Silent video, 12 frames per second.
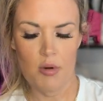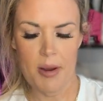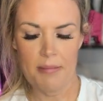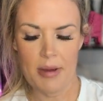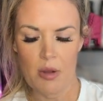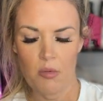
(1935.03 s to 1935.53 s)

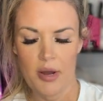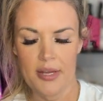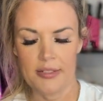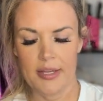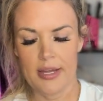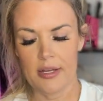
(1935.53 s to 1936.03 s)
one by
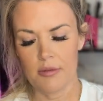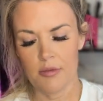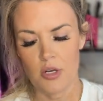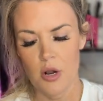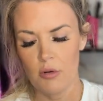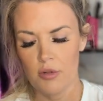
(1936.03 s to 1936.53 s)
one. Like,
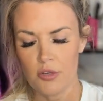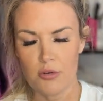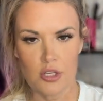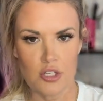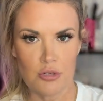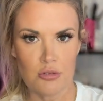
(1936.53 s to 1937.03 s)

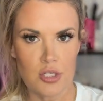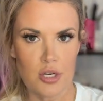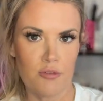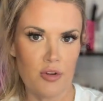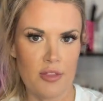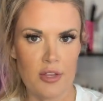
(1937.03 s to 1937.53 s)
you can choose the
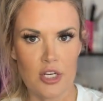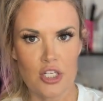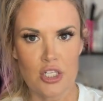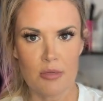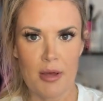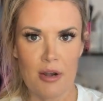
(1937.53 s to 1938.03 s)
different, and then
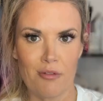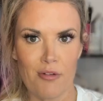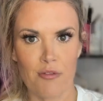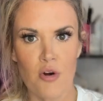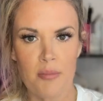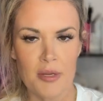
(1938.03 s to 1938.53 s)
it's just a matter of
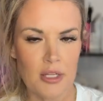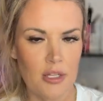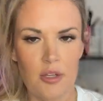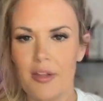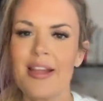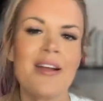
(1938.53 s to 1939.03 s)
what
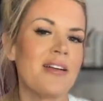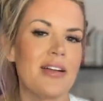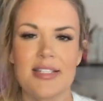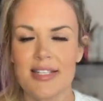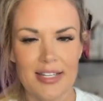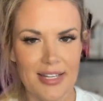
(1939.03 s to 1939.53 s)
formula.
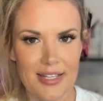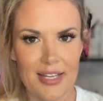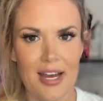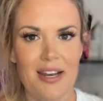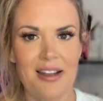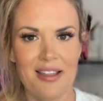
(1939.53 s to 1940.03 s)
It's not
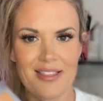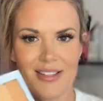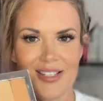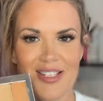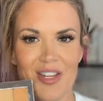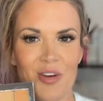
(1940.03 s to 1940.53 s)
like that.
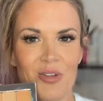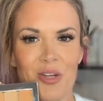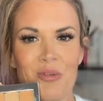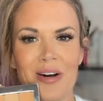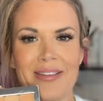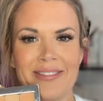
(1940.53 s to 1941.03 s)
This is the
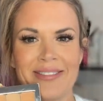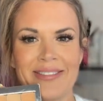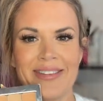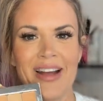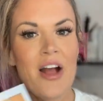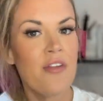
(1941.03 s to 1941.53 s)
only one.
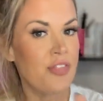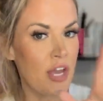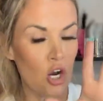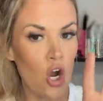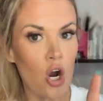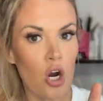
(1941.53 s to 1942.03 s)

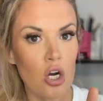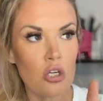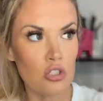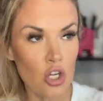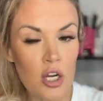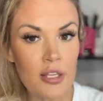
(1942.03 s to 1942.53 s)
There
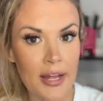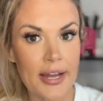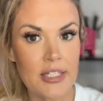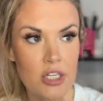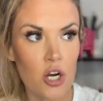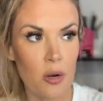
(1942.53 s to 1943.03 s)
are
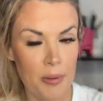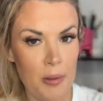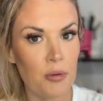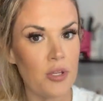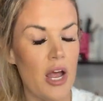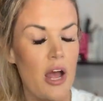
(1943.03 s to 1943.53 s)
lookalikes. There are
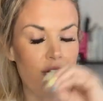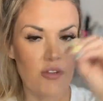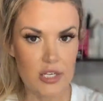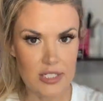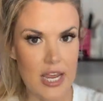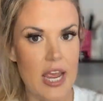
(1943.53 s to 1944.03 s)
people that
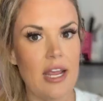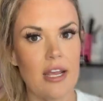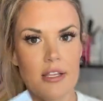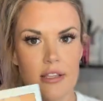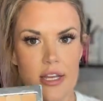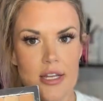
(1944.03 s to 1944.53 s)
have
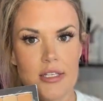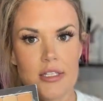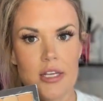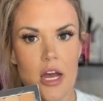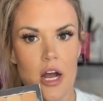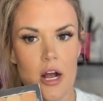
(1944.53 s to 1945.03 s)
taken
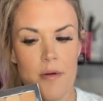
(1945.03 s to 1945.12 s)
this